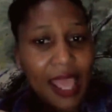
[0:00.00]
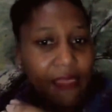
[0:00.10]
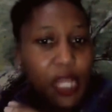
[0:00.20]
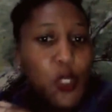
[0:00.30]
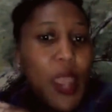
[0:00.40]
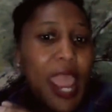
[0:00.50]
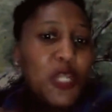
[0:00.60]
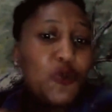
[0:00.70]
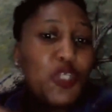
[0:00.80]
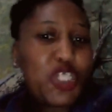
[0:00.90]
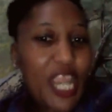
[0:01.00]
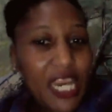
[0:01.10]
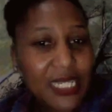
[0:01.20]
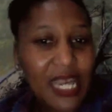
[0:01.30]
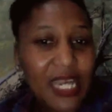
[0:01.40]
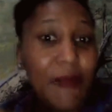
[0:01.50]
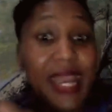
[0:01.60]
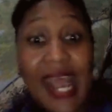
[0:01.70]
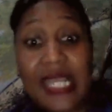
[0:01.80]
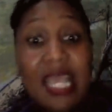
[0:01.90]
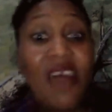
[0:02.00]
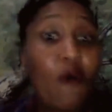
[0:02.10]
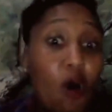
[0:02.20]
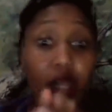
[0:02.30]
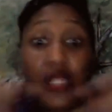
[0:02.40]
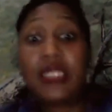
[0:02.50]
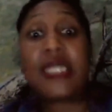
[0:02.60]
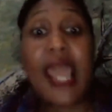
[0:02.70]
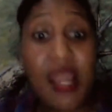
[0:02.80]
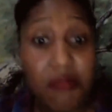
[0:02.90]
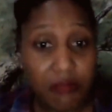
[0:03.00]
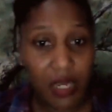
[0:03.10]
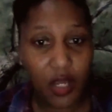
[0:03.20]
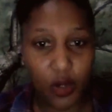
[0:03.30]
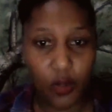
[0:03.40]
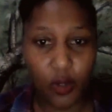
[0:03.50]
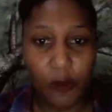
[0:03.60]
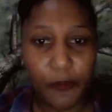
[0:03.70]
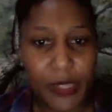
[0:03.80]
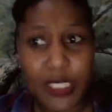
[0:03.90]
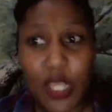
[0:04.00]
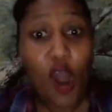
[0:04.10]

that you had to change that made us have all these 10 million copies